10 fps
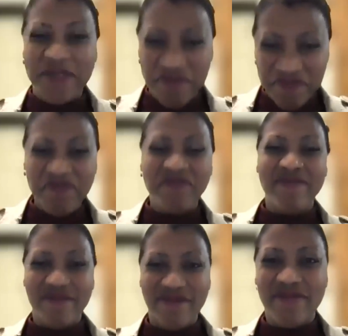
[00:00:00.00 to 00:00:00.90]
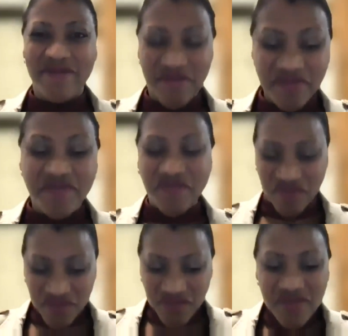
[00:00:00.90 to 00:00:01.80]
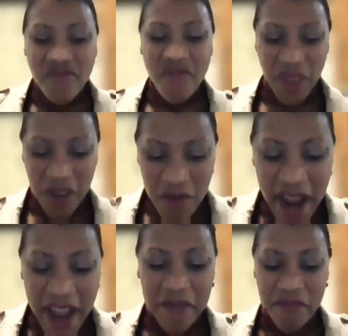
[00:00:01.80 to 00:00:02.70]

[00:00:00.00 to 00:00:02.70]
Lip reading: Which you give to people, but I